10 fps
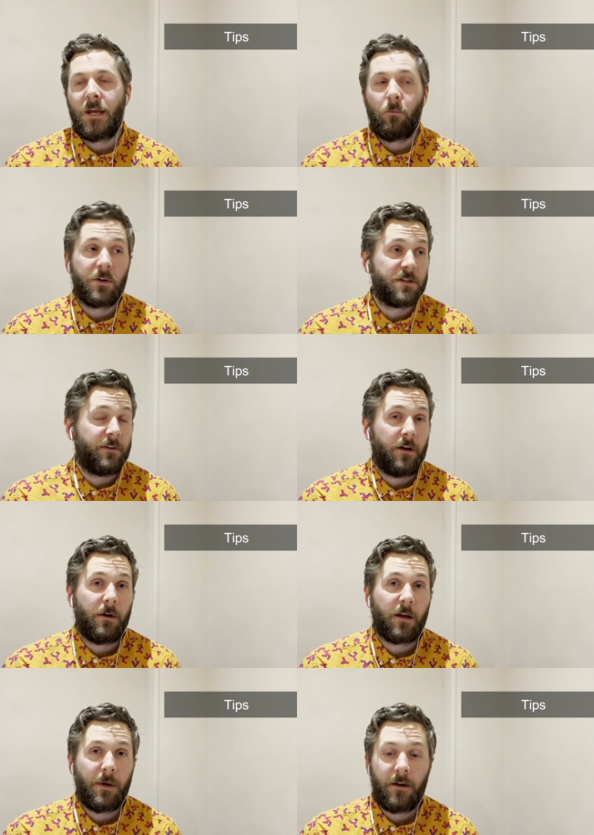watch the video I
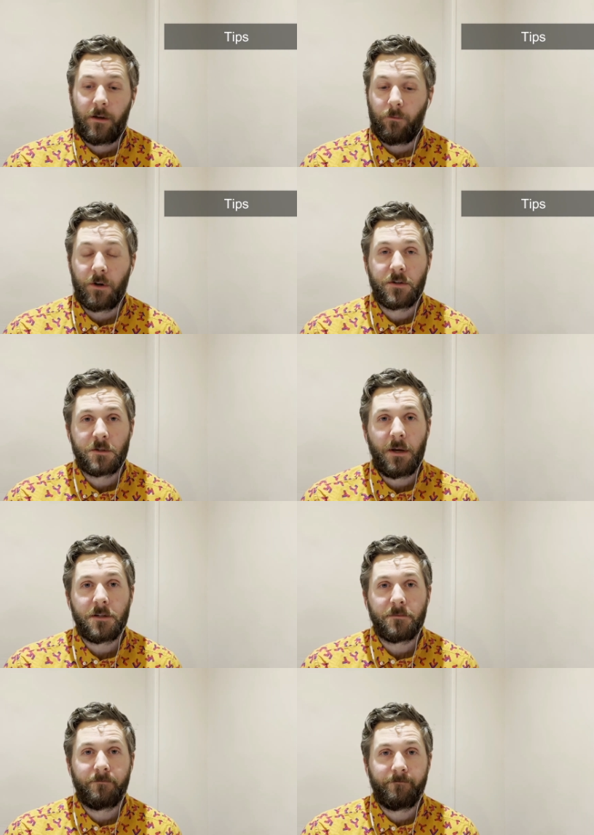recommended, and watch this space.